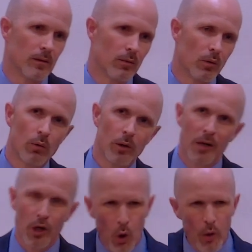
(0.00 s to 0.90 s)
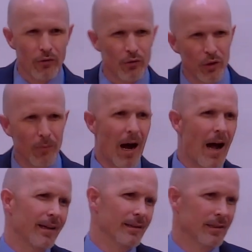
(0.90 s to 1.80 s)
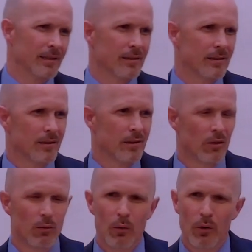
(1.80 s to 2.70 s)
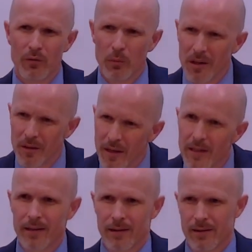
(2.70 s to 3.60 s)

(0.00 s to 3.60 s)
What would have been going through your mind? What would have you been thinking?